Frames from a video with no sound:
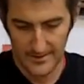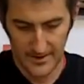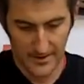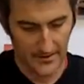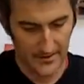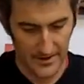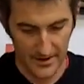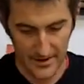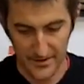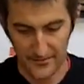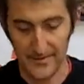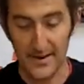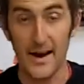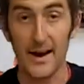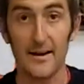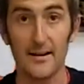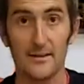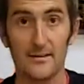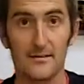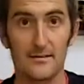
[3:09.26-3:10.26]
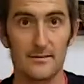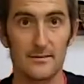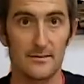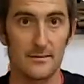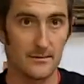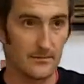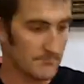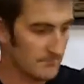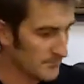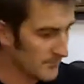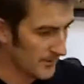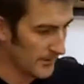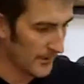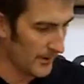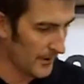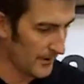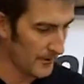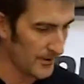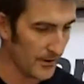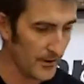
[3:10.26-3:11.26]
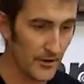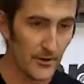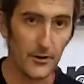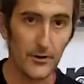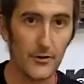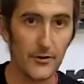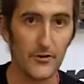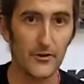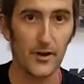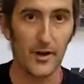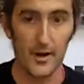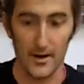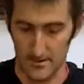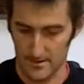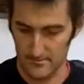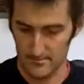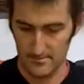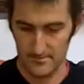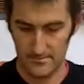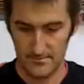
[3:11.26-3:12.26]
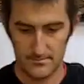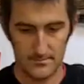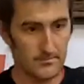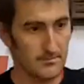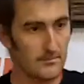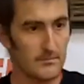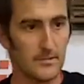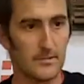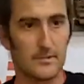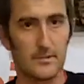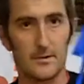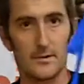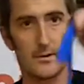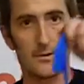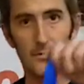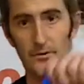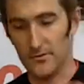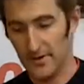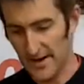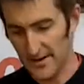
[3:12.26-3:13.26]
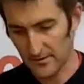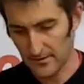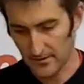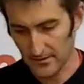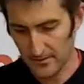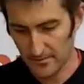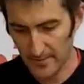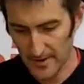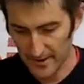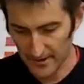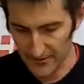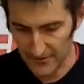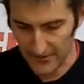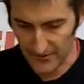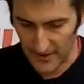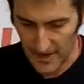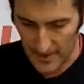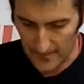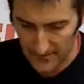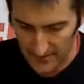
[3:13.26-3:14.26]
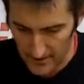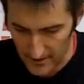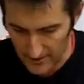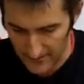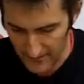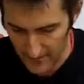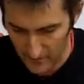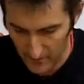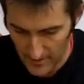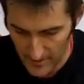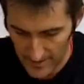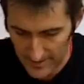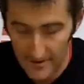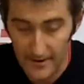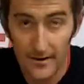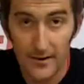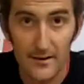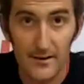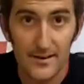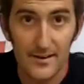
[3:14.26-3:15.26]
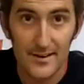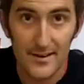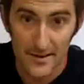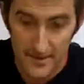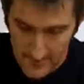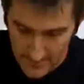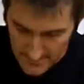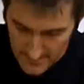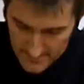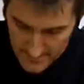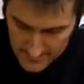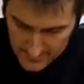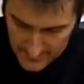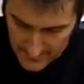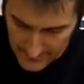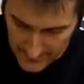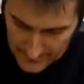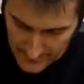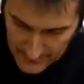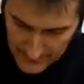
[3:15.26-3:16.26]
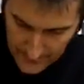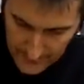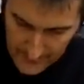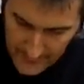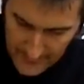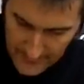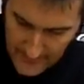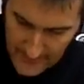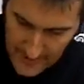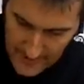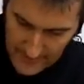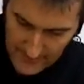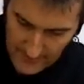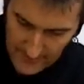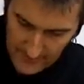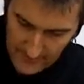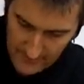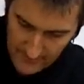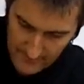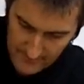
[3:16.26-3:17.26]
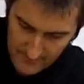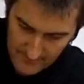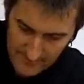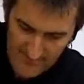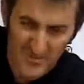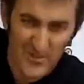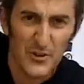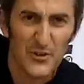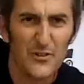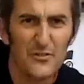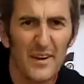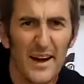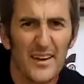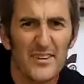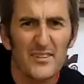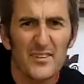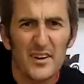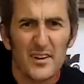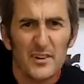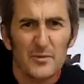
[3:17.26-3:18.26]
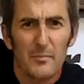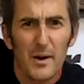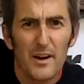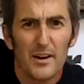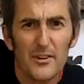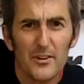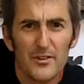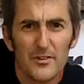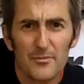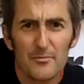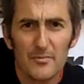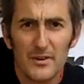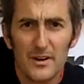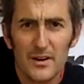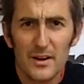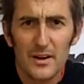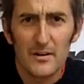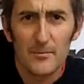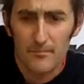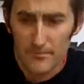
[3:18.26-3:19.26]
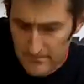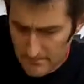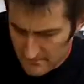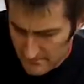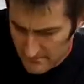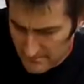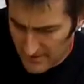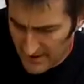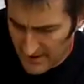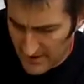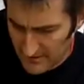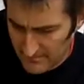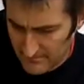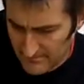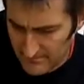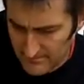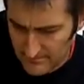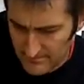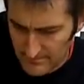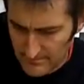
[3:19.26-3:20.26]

And there you've got it. You know, you could use a side release buckle strap though if you wanted. You know, let's say it's those Fastex buckles, you know, they can